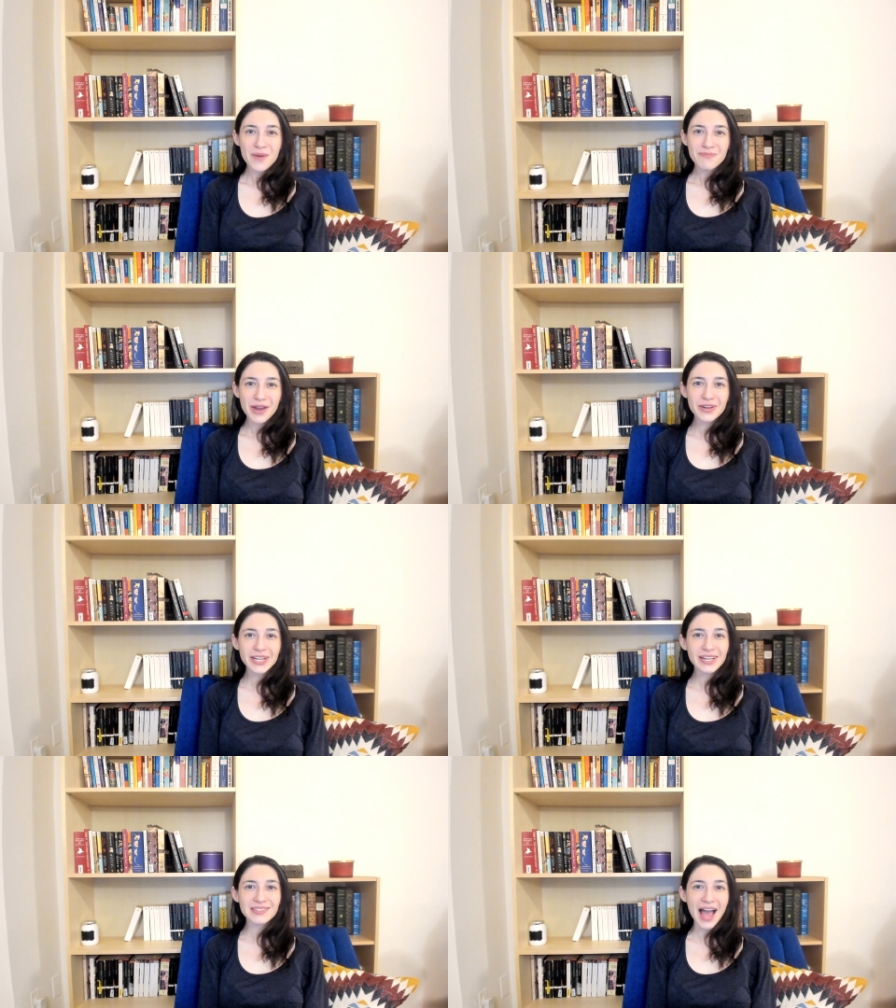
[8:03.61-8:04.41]
My
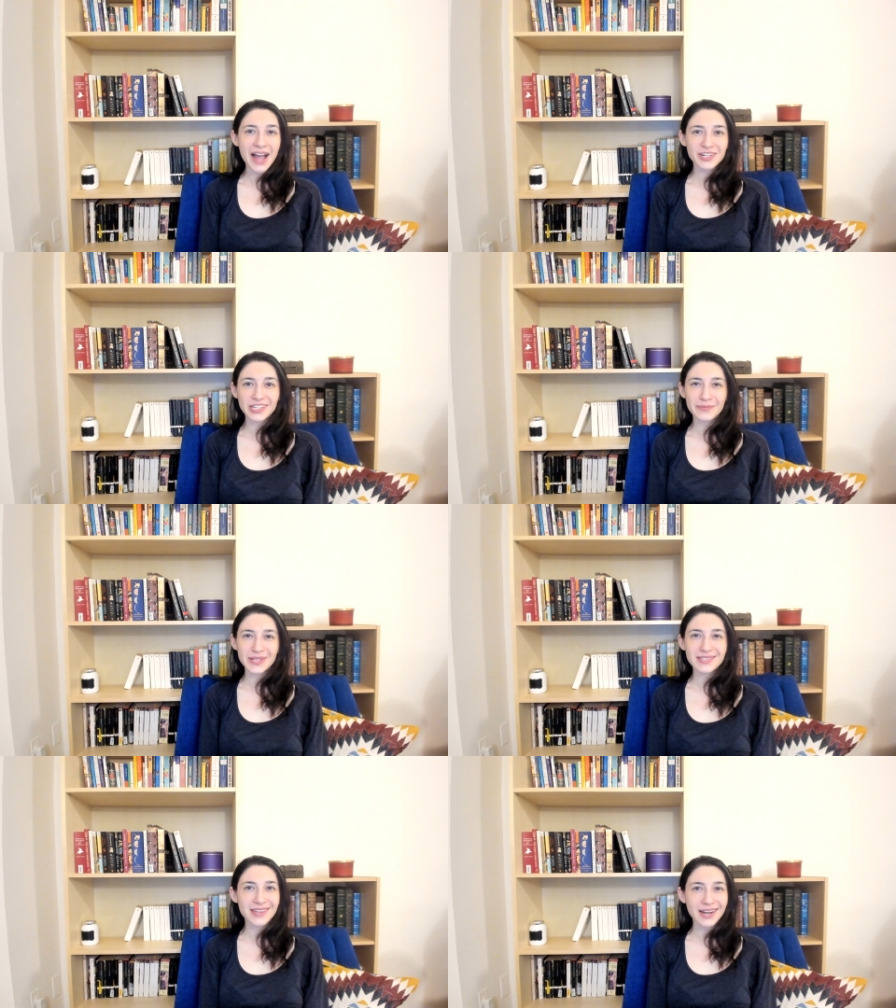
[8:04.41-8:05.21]
reading has actually
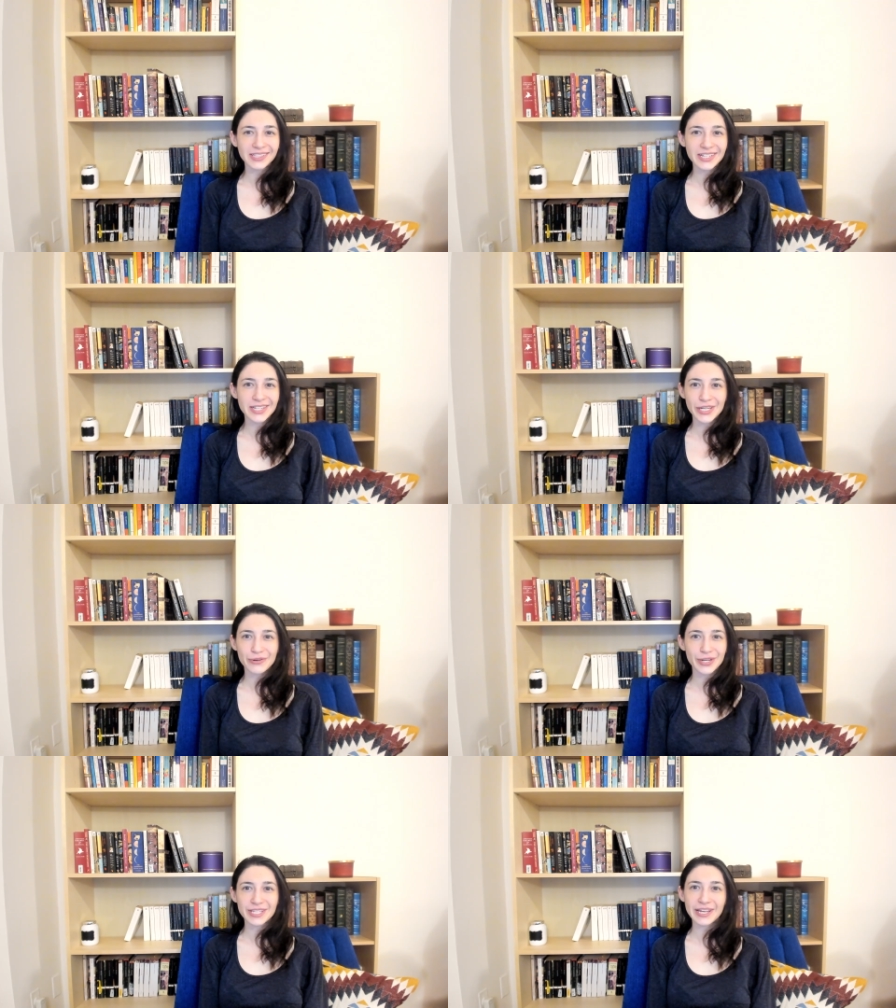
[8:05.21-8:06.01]
been steadily
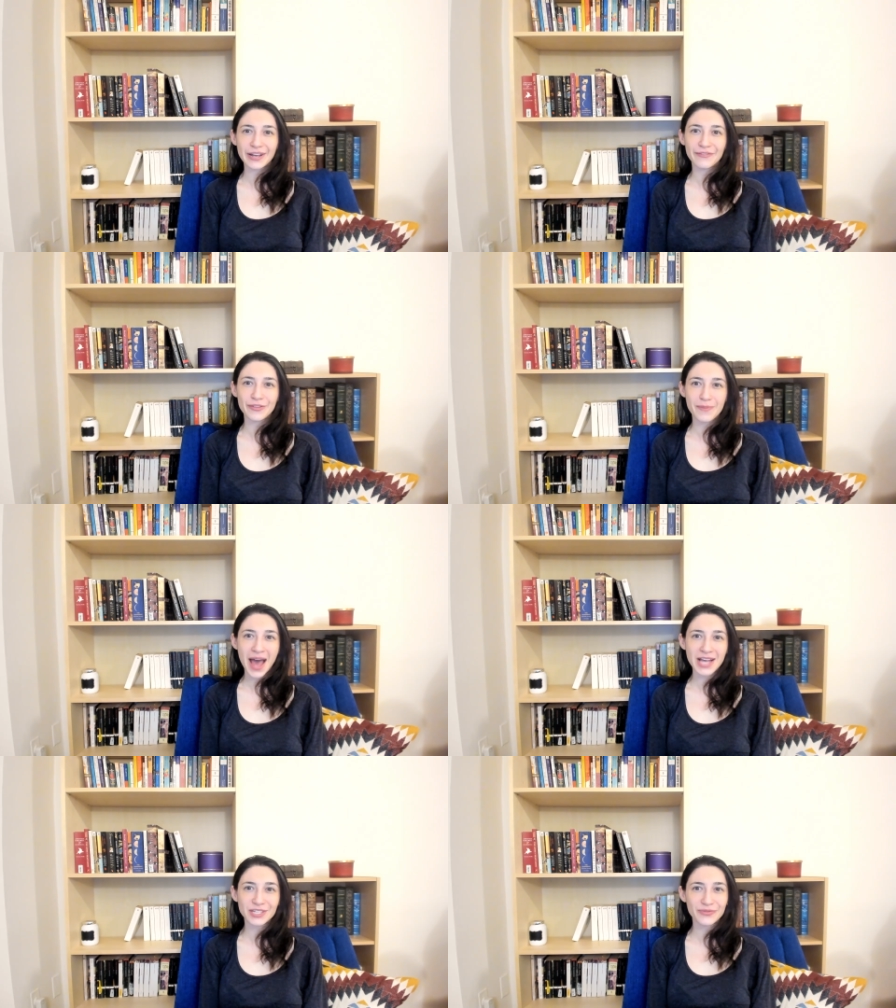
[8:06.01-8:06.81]
decreasing for the
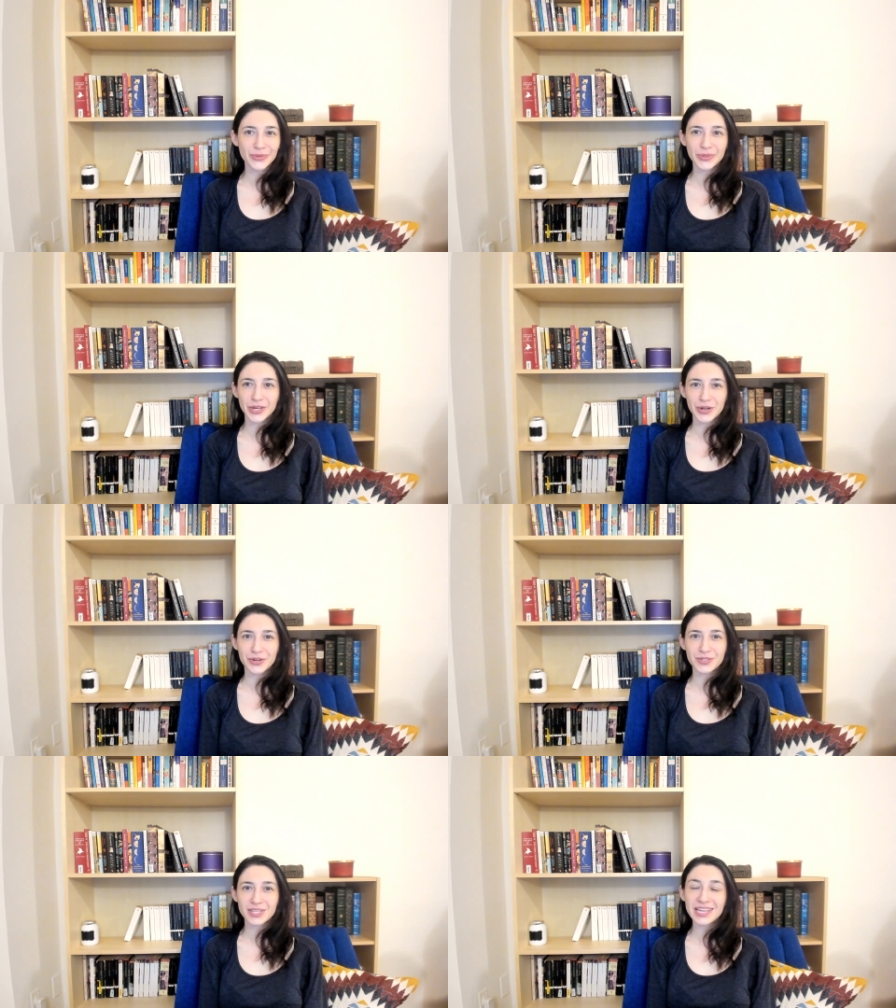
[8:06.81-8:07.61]
past few years,